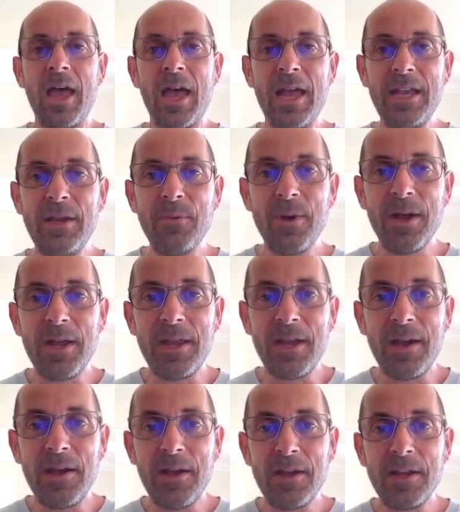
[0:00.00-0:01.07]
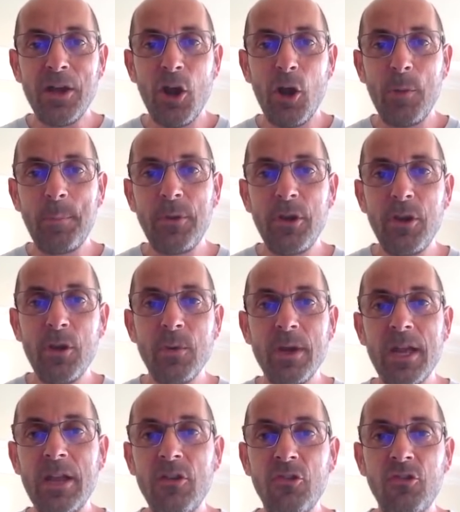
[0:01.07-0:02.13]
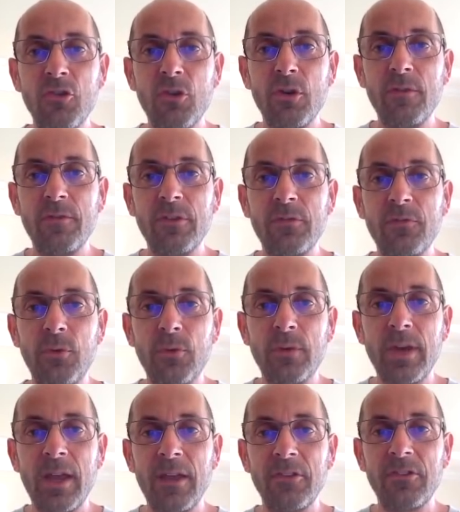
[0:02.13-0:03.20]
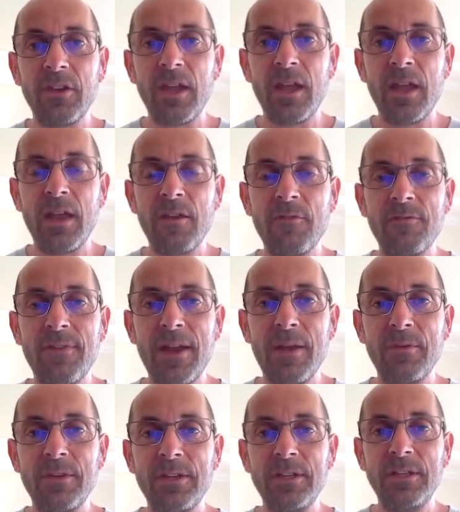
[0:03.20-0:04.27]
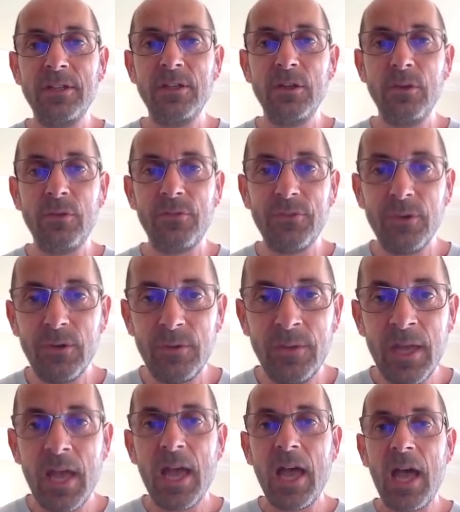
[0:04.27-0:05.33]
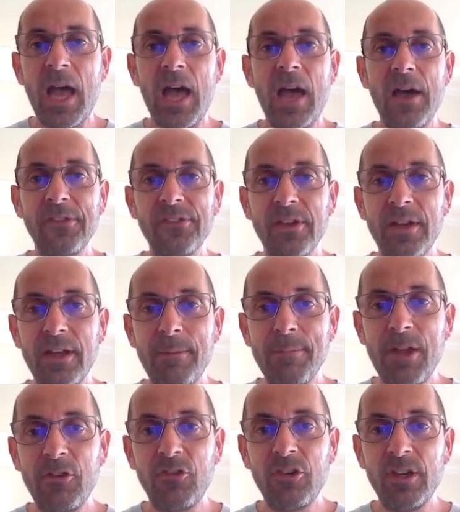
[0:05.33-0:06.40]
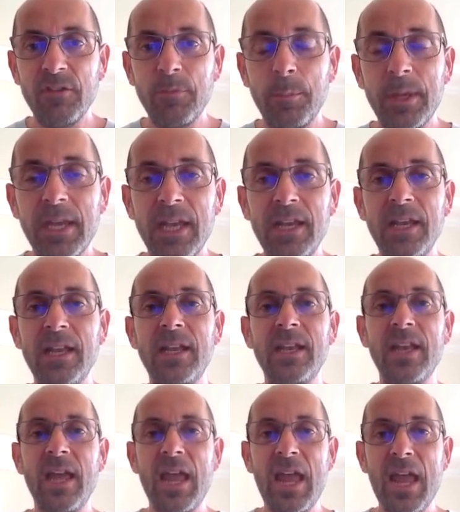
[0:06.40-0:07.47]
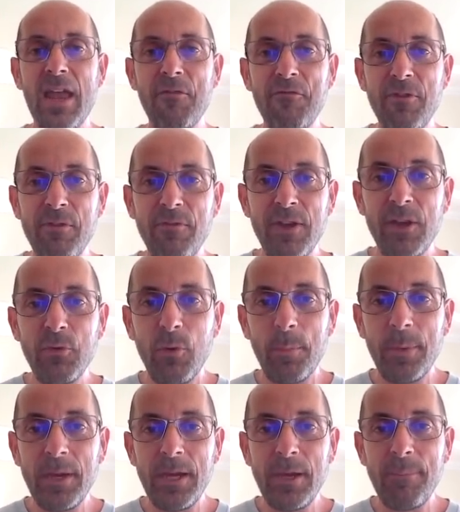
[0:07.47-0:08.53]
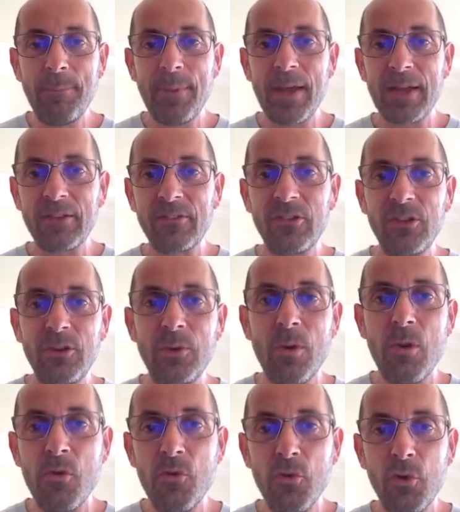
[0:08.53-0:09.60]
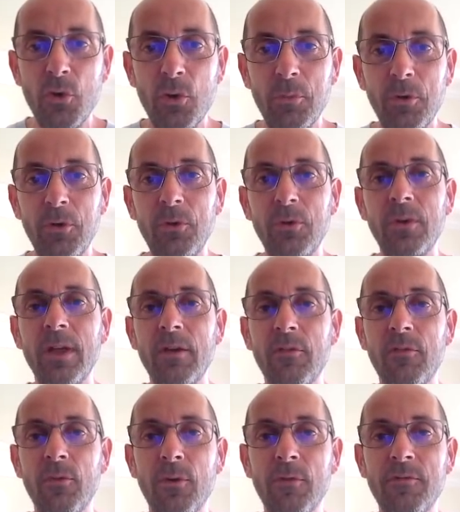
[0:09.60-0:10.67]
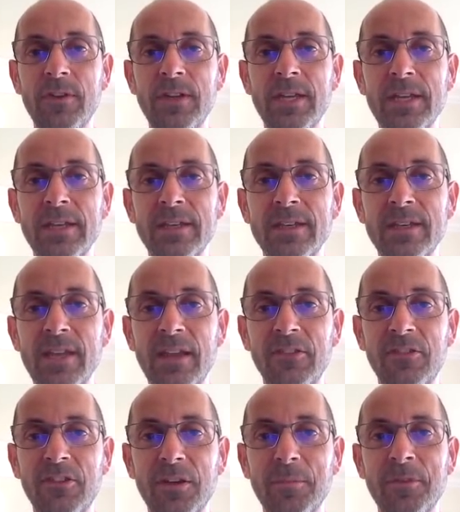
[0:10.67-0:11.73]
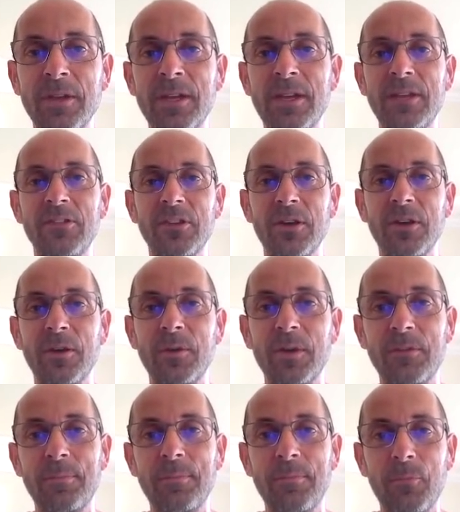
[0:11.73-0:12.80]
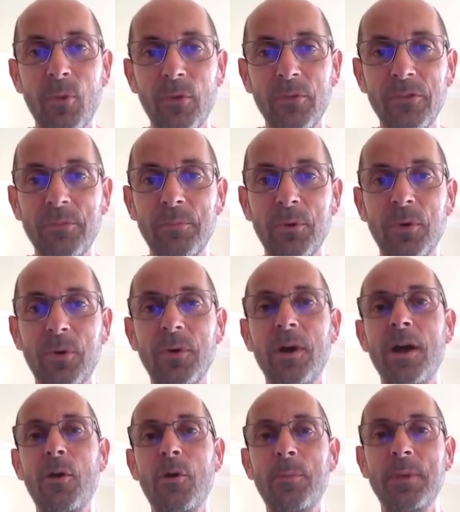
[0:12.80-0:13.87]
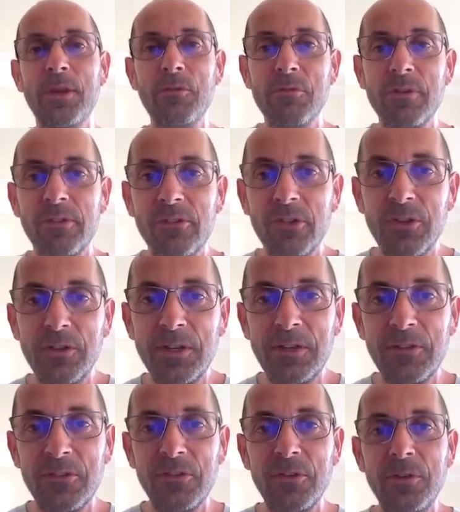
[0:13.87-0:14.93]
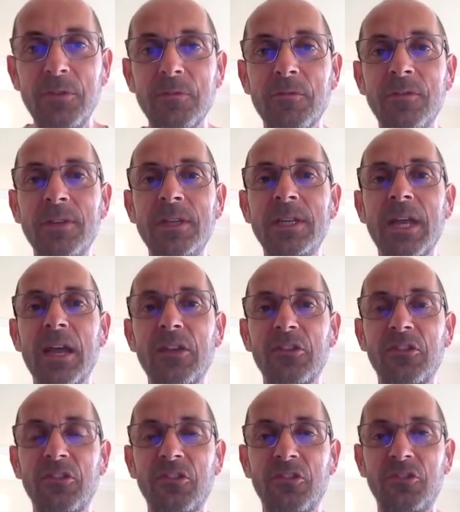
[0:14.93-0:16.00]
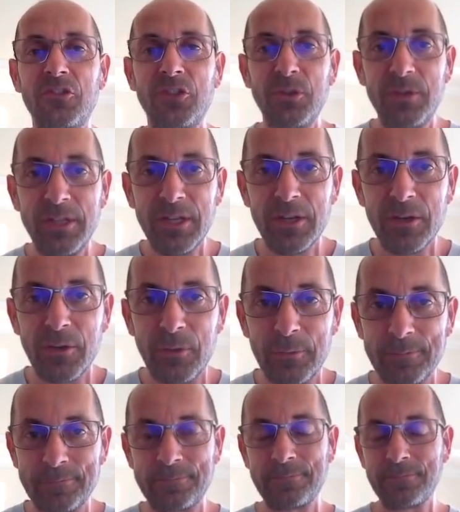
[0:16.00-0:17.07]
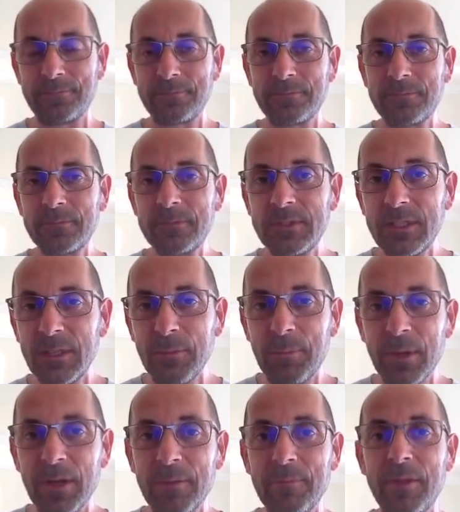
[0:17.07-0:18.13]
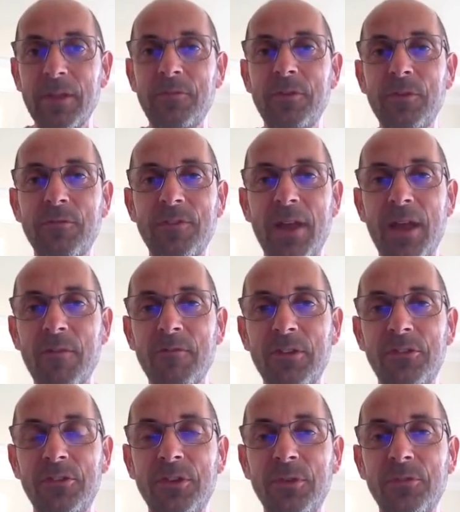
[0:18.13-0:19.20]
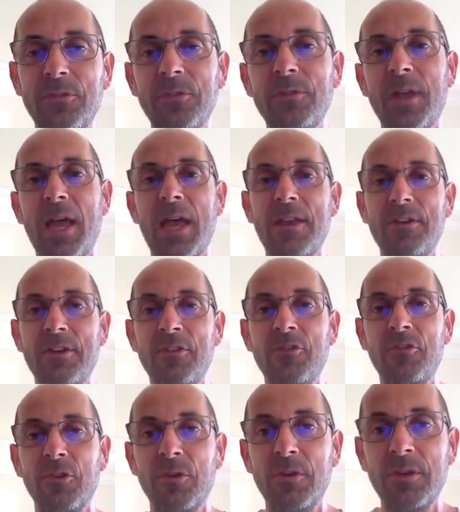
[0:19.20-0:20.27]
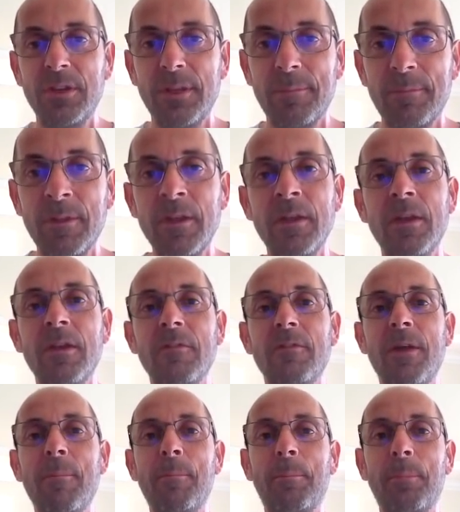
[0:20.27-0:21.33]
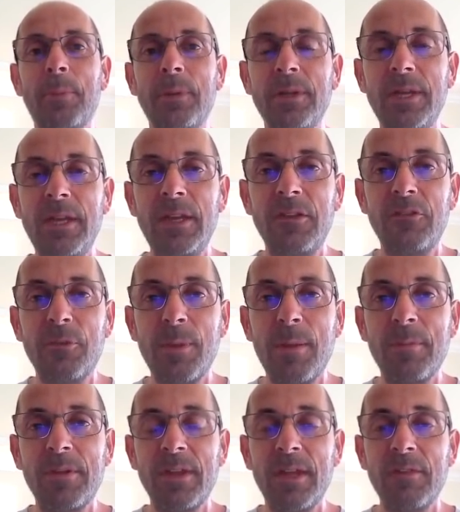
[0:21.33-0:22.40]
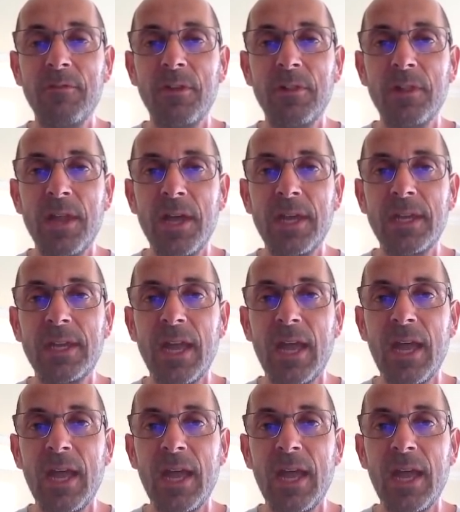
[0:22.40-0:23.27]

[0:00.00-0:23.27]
Anyway, I hope you enjoyed this forecast and found it useful. As I mentioned at the beginning, everything will be back to normal for the next update. So it's once more, I will be returning to the studio. But if you found this useful and enjoyed it, then please remember to hit the like